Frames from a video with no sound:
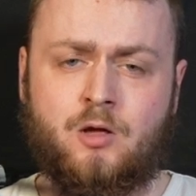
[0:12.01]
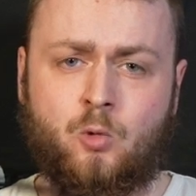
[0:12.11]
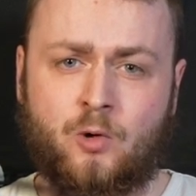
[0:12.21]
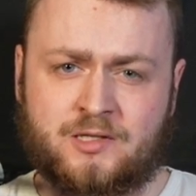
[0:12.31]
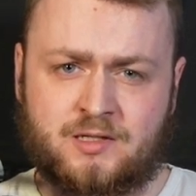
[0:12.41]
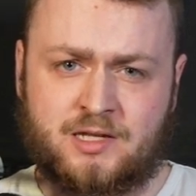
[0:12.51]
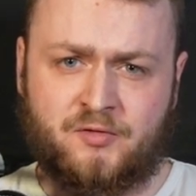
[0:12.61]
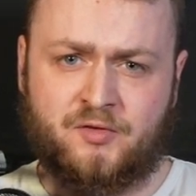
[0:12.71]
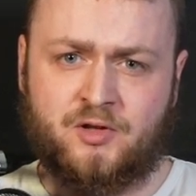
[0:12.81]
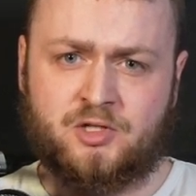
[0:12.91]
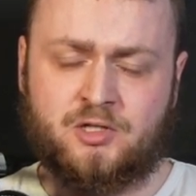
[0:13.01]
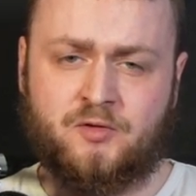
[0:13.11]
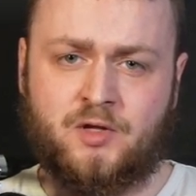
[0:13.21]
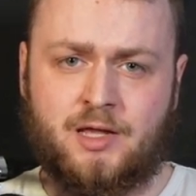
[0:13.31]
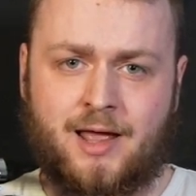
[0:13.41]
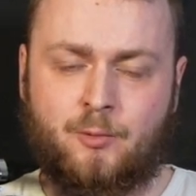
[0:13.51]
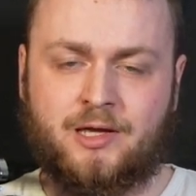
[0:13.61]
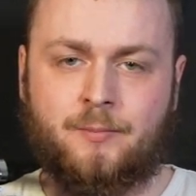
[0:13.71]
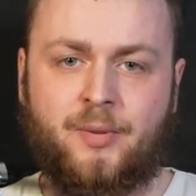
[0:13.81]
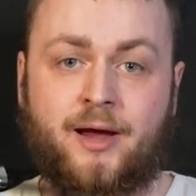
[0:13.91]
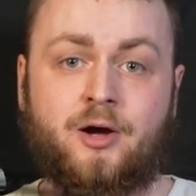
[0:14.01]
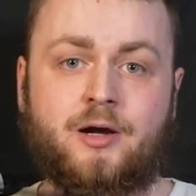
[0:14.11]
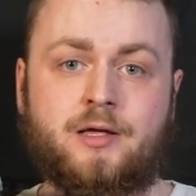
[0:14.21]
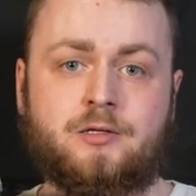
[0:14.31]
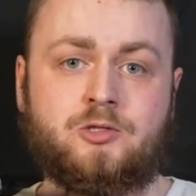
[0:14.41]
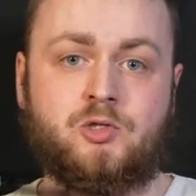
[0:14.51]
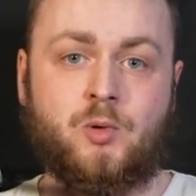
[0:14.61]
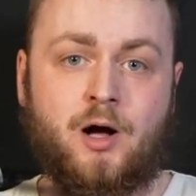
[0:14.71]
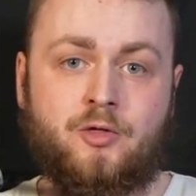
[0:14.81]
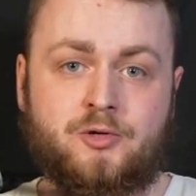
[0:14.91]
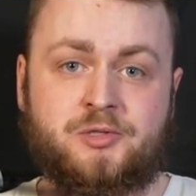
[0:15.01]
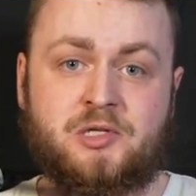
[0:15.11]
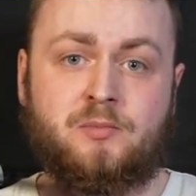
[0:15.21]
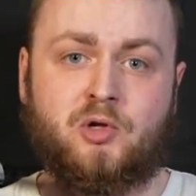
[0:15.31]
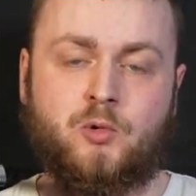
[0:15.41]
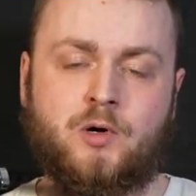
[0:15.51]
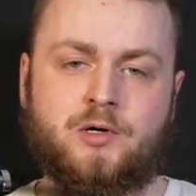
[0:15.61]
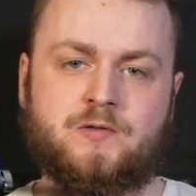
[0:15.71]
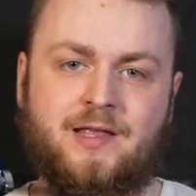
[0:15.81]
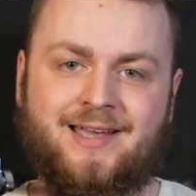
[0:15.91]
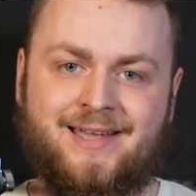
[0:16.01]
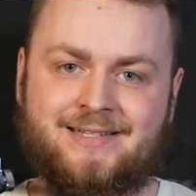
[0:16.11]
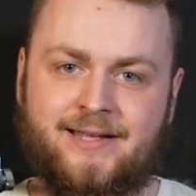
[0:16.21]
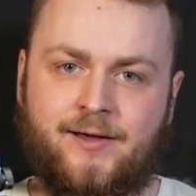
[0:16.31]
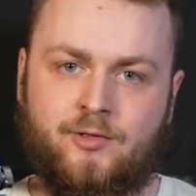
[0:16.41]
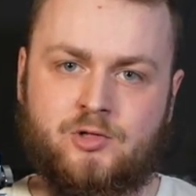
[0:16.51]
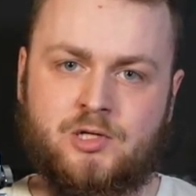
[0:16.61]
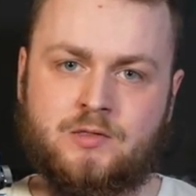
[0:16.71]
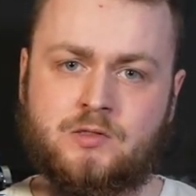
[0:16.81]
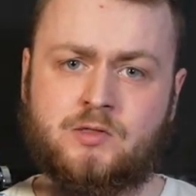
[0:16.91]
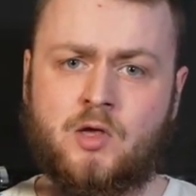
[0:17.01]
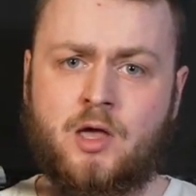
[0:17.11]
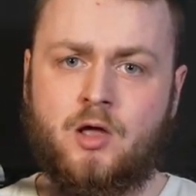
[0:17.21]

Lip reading: What is the definition of it? And we compared it to other similar words like intelligence,